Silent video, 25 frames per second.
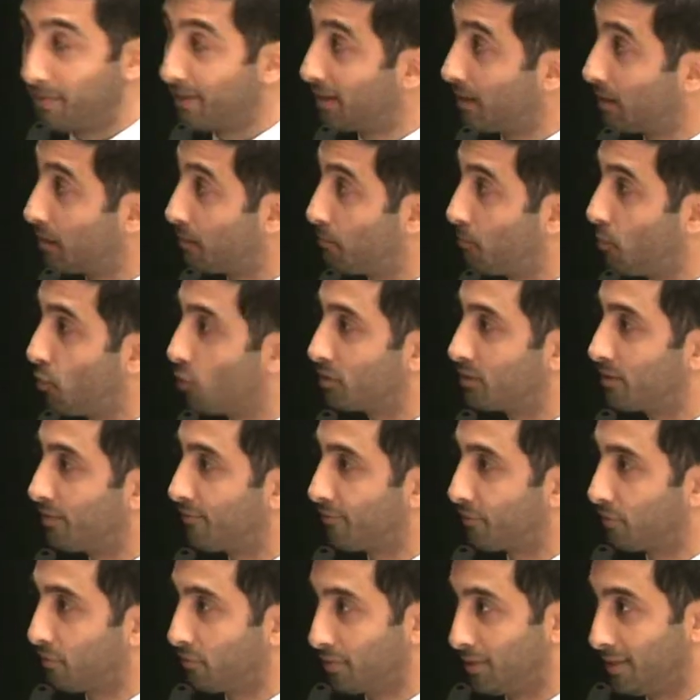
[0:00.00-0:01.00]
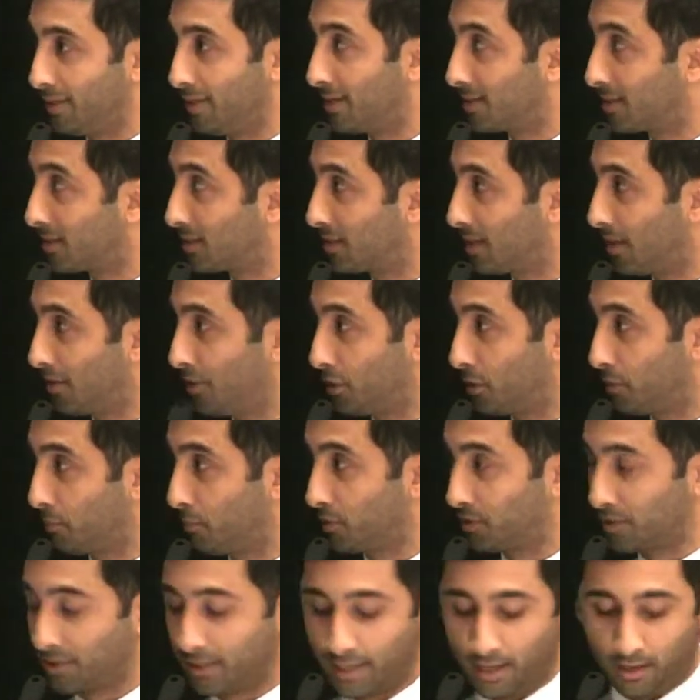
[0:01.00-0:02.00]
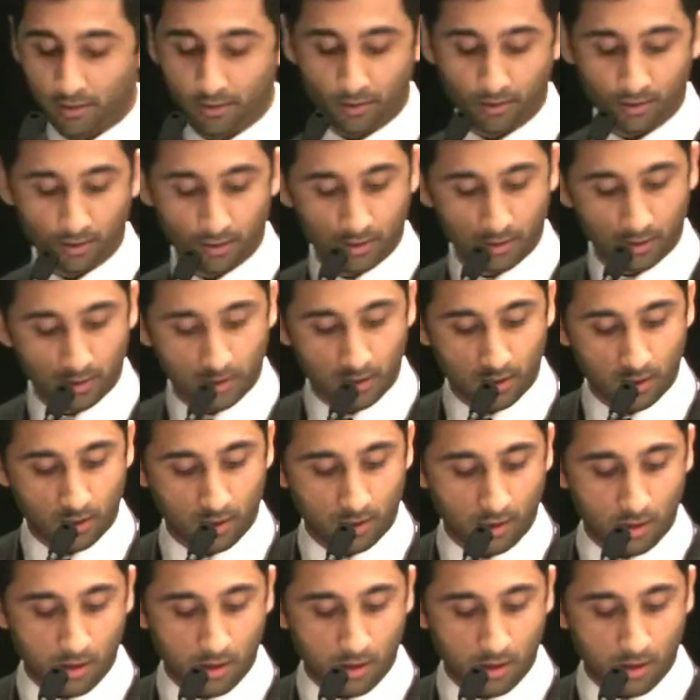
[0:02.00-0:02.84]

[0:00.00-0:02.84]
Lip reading: making it more difficult than necessary to put together.